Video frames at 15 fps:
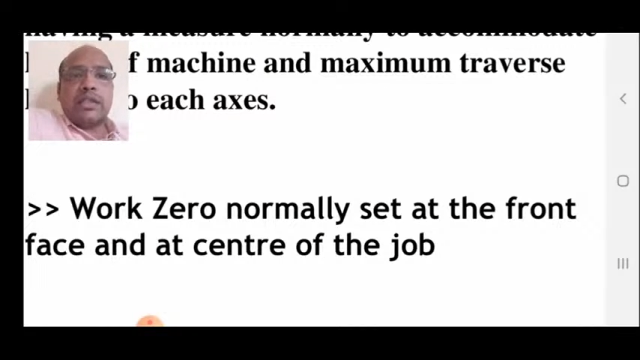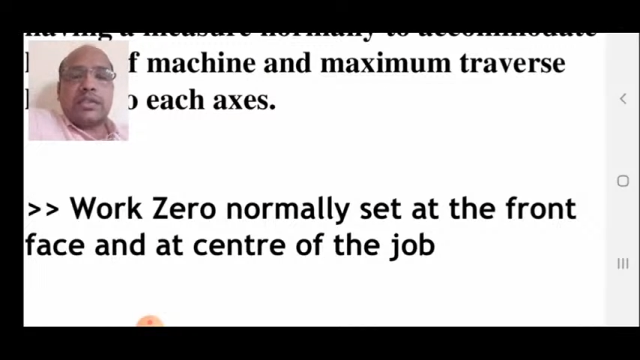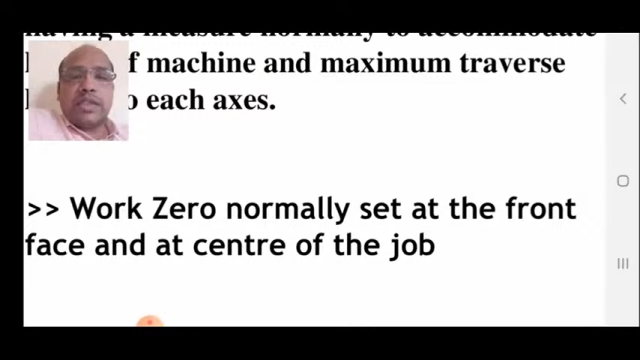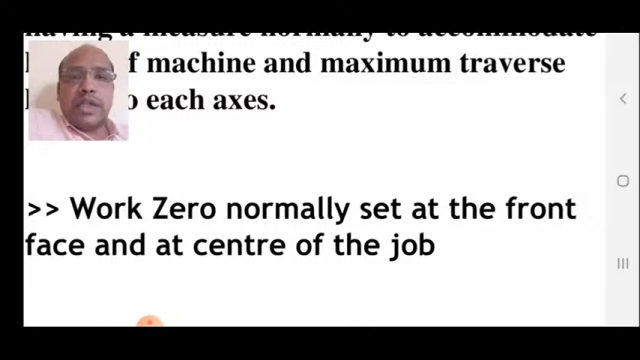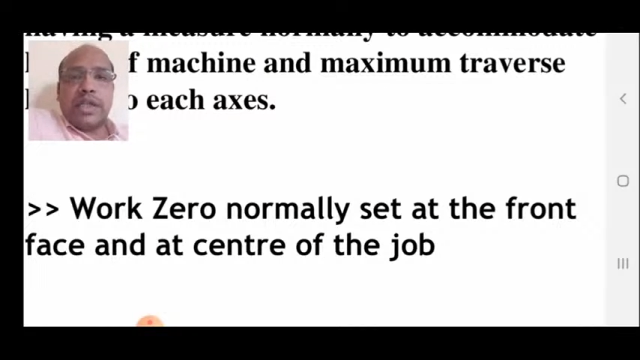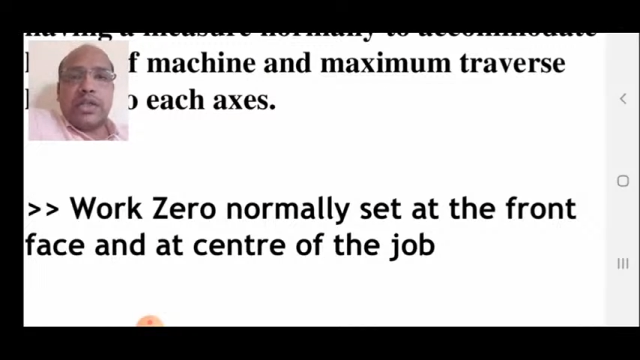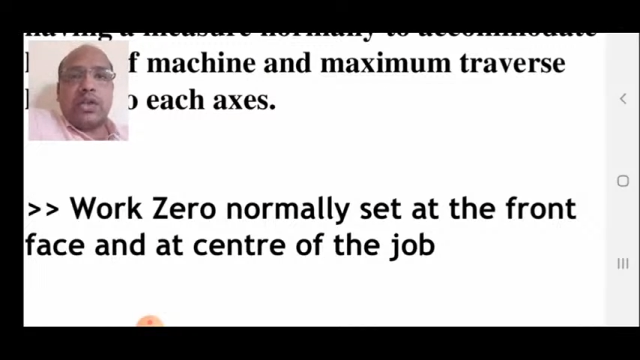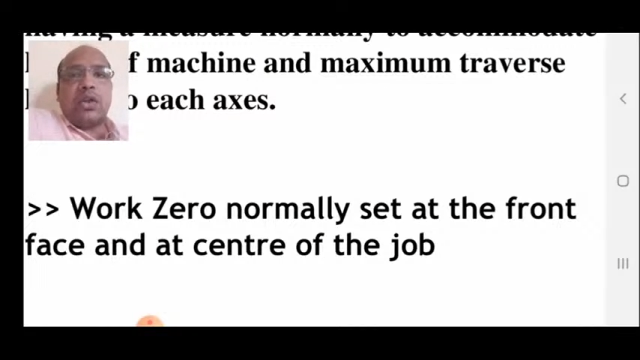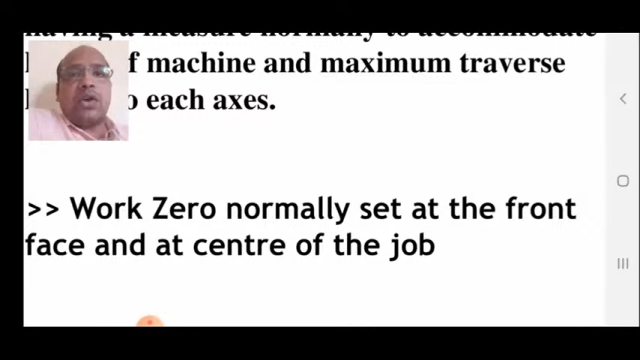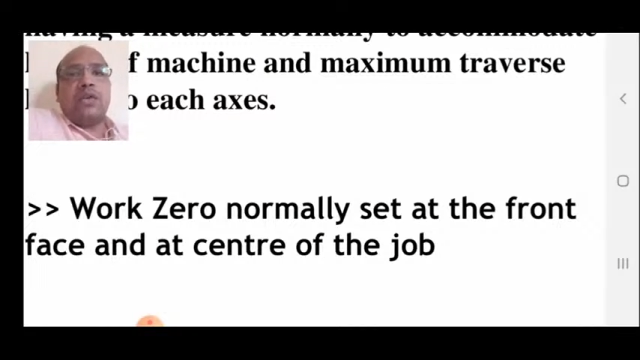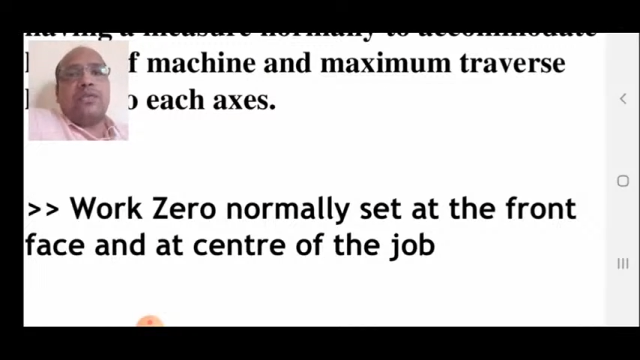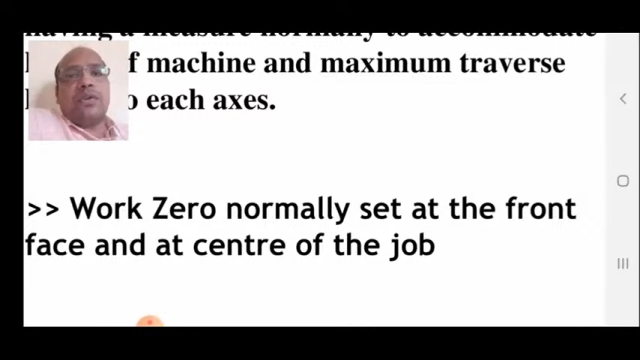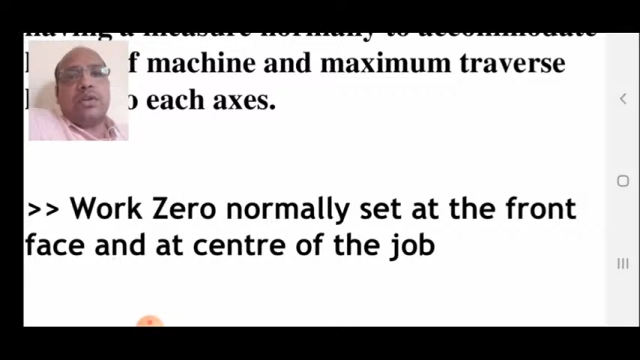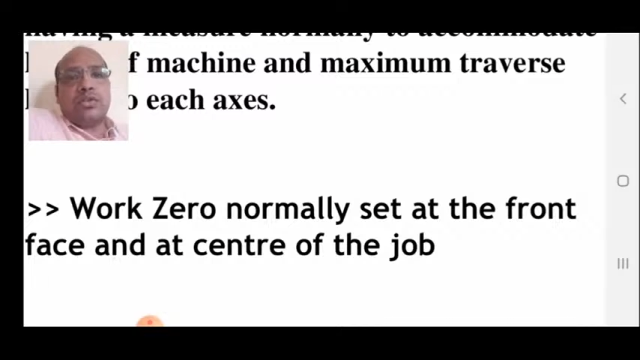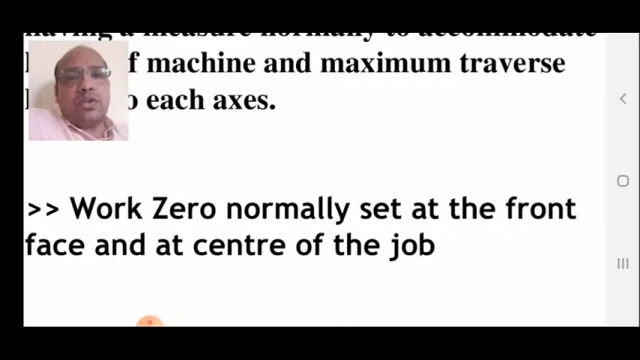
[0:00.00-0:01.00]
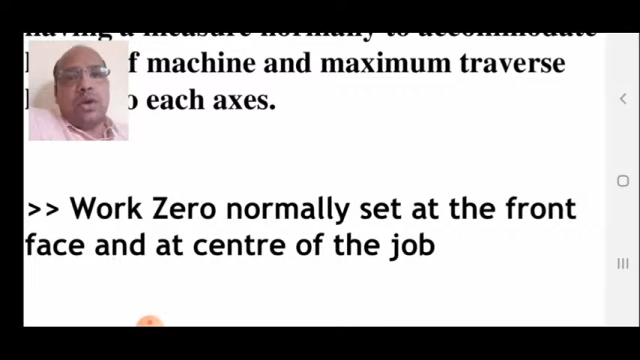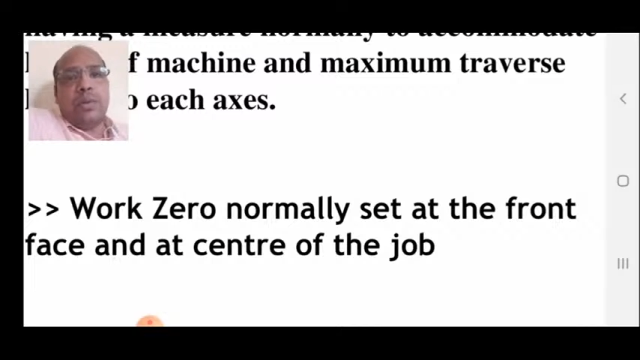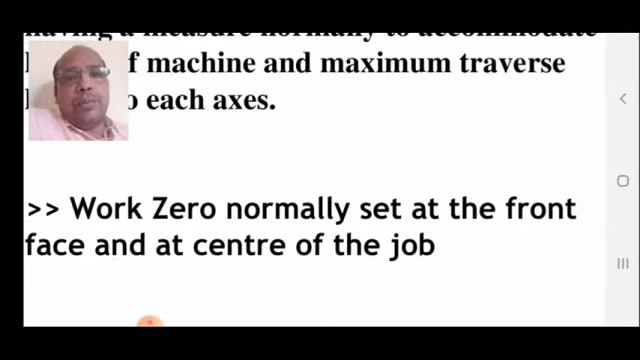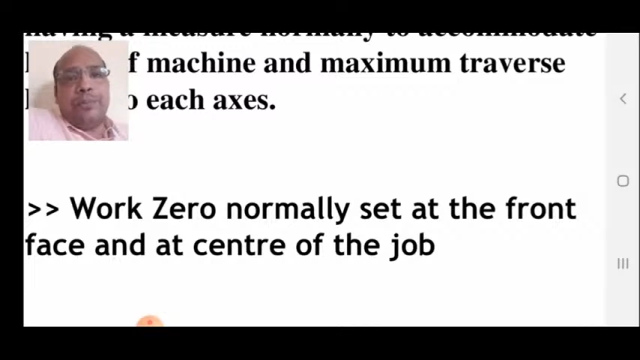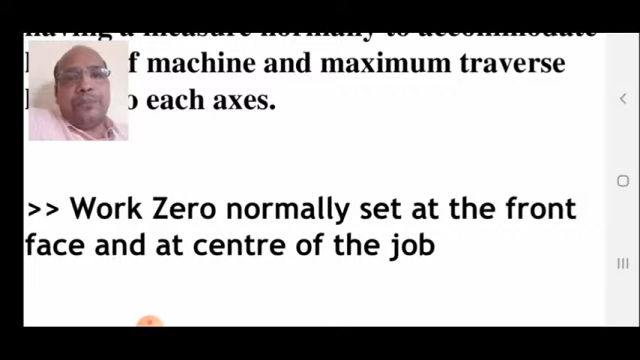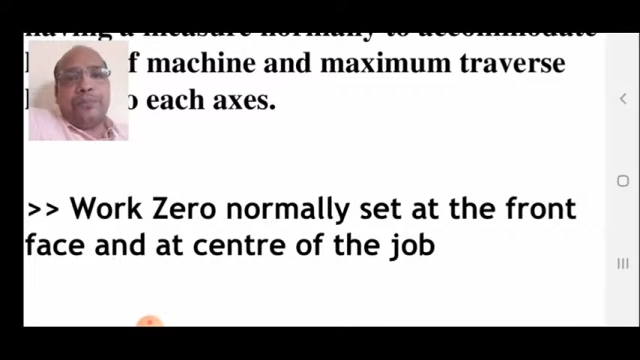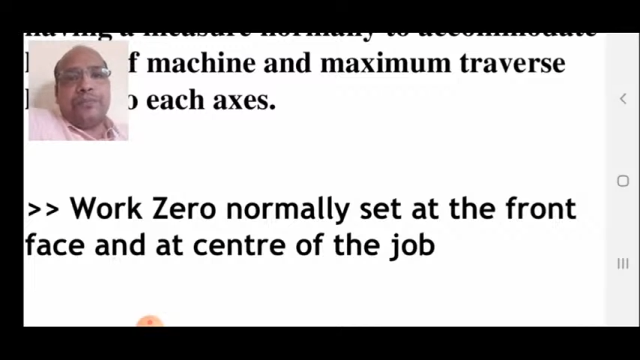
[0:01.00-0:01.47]
the center of a
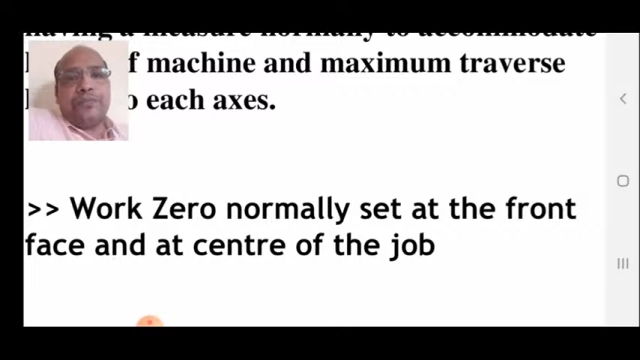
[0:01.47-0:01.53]
job.